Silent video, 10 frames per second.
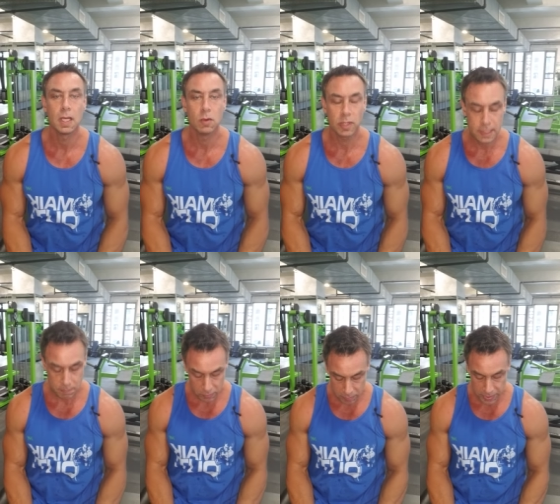What's
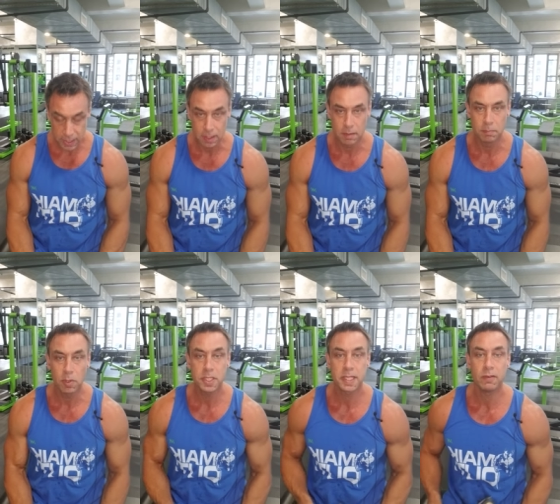up, everybody?
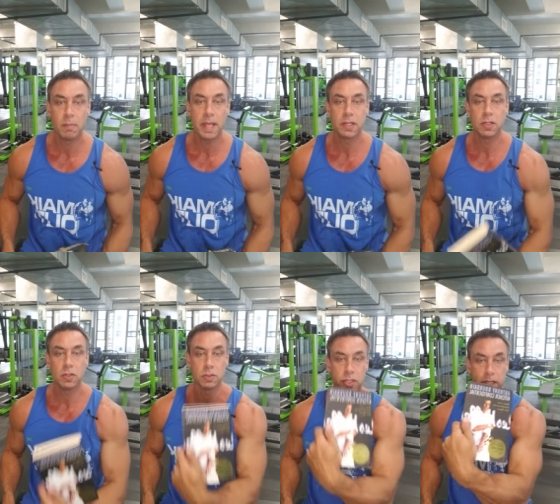Books that will make you
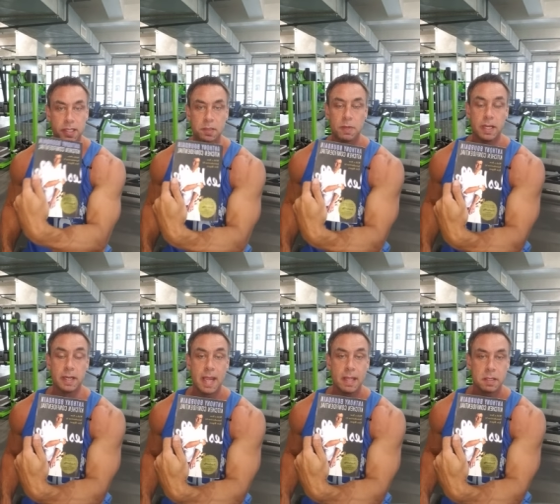huge. This
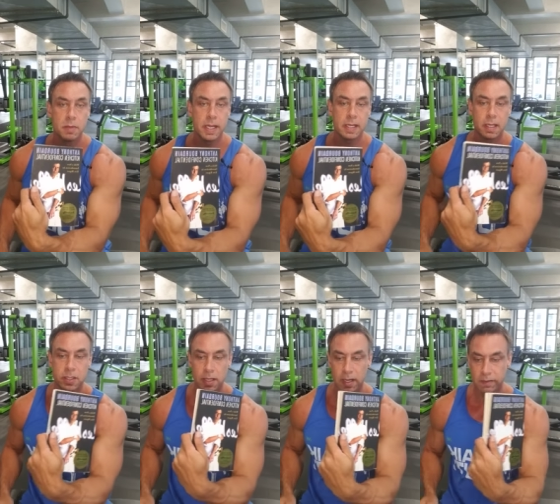one, Anthony Bourdain,
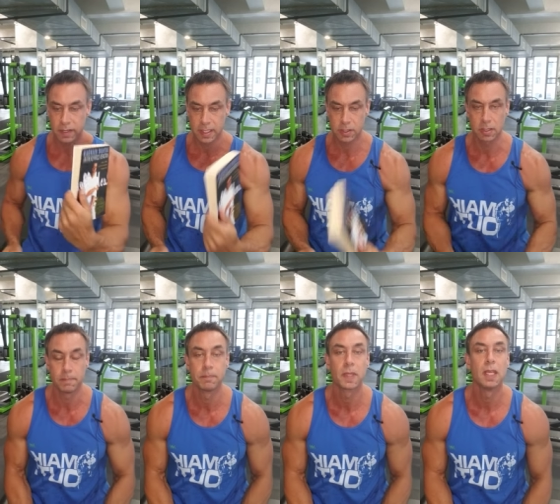Kitchen Confidential.
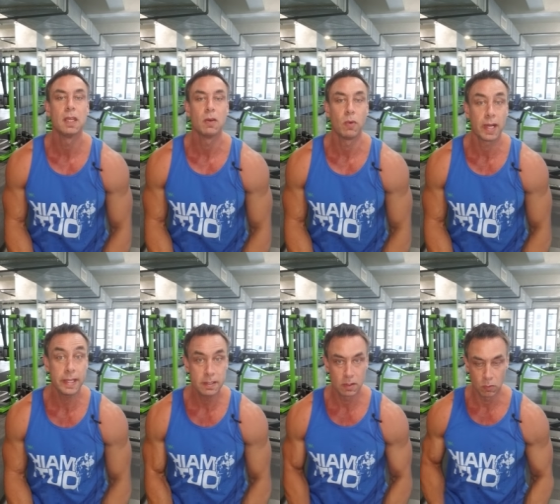
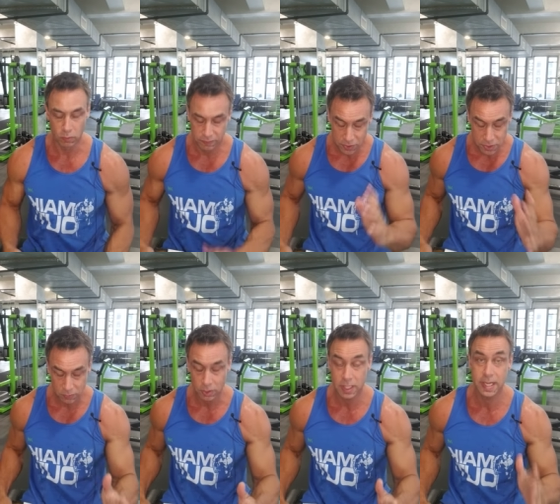Why? First
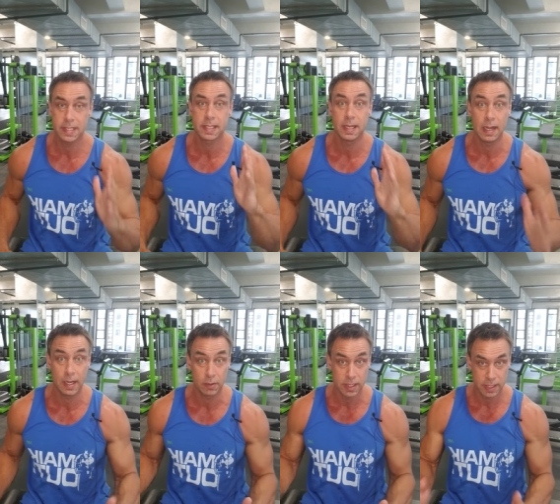of all, it's
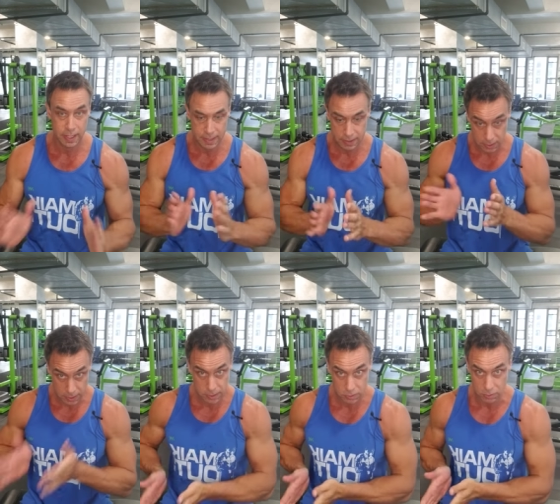hilarious. It's
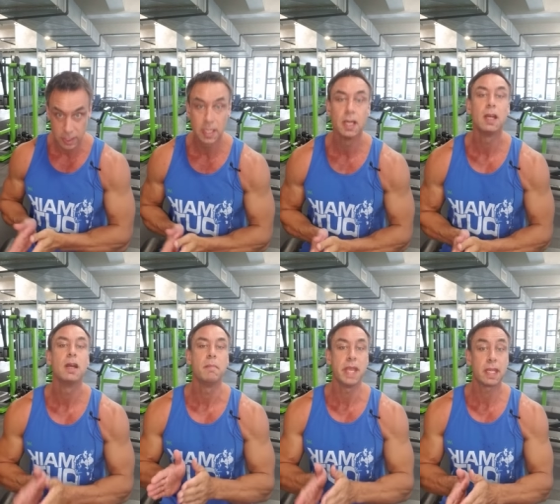his story,
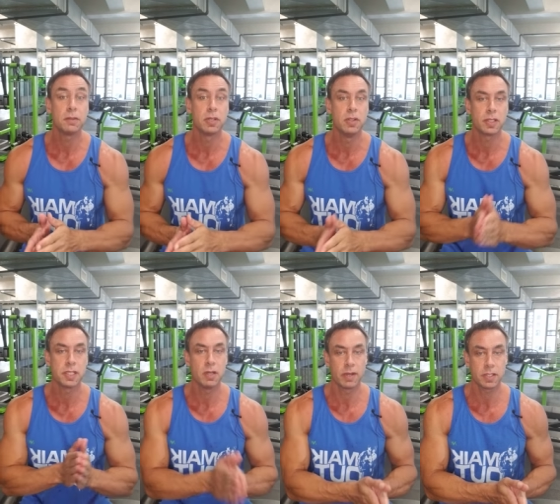making through the New York
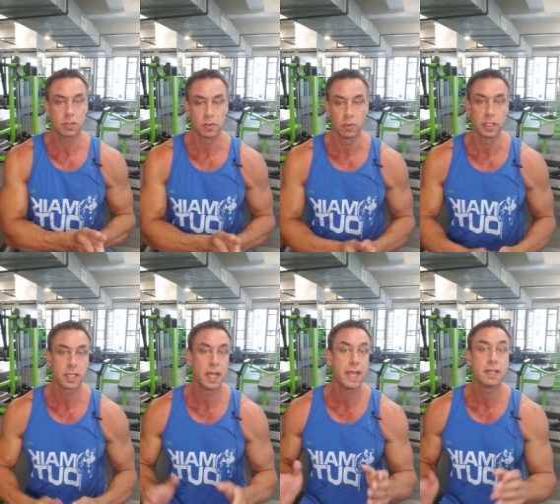City restaurant world
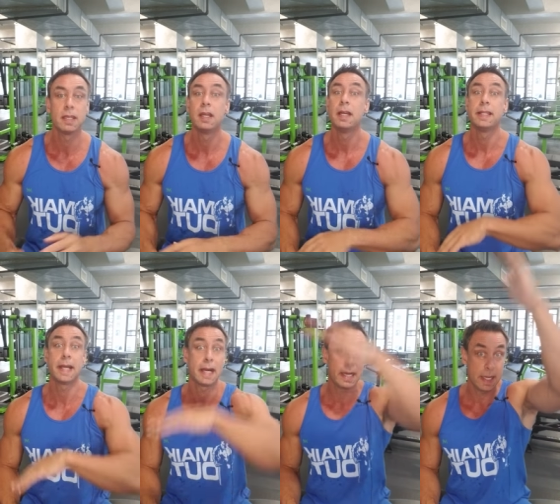and the
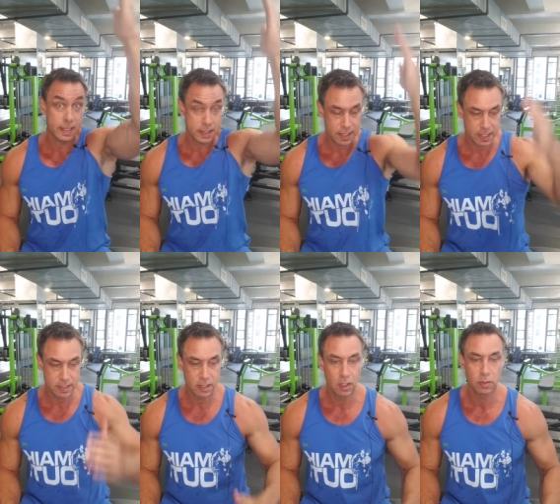
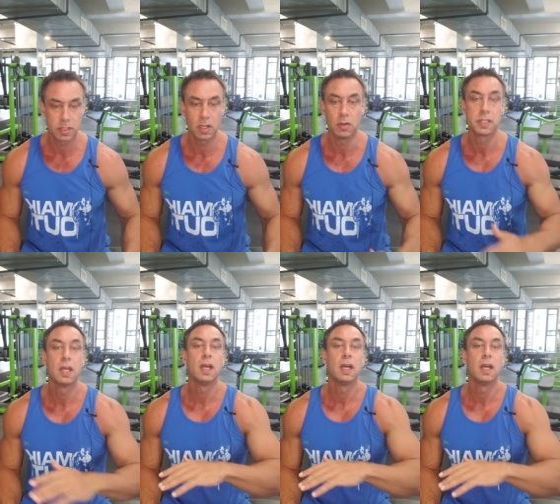highest, the lowest lows.